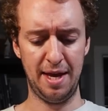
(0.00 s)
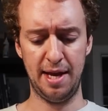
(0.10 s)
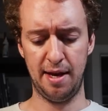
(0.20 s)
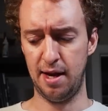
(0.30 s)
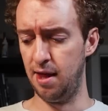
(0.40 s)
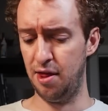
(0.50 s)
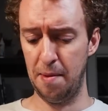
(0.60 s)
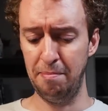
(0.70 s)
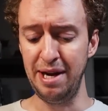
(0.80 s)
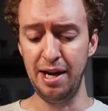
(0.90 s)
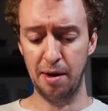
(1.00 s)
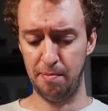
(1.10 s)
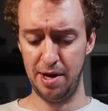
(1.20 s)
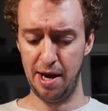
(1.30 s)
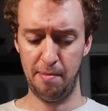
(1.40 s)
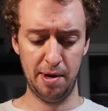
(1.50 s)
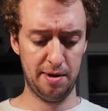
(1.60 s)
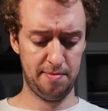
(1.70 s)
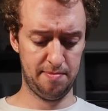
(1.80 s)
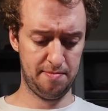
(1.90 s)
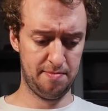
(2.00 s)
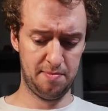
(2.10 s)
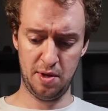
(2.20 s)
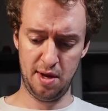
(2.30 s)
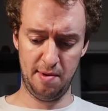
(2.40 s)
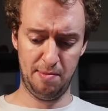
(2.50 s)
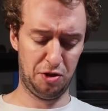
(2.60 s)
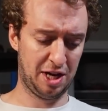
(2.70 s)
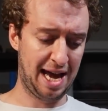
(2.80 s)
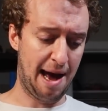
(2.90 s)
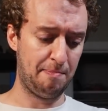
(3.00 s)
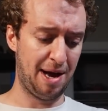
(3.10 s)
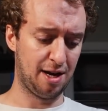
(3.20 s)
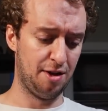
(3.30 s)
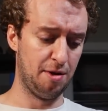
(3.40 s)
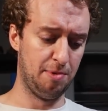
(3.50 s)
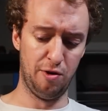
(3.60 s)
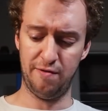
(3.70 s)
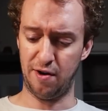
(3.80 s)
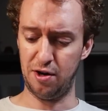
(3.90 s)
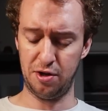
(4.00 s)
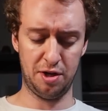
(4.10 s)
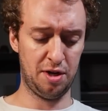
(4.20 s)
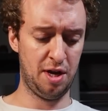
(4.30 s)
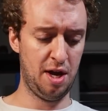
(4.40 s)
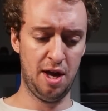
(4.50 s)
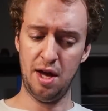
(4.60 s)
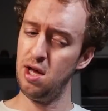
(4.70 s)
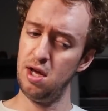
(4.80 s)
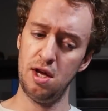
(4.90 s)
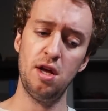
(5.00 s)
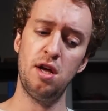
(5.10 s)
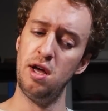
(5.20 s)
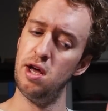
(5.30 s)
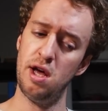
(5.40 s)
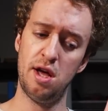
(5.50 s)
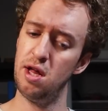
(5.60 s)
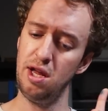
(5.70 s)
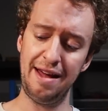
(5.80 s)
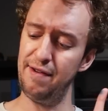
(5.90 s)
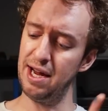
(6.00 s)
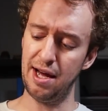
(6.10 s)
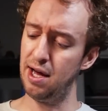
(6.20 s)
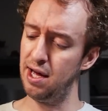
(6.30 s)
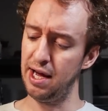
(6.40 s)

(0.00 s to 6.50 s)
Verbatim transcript: in the medium nib. Let me put the cap back on the blue first. Leaving a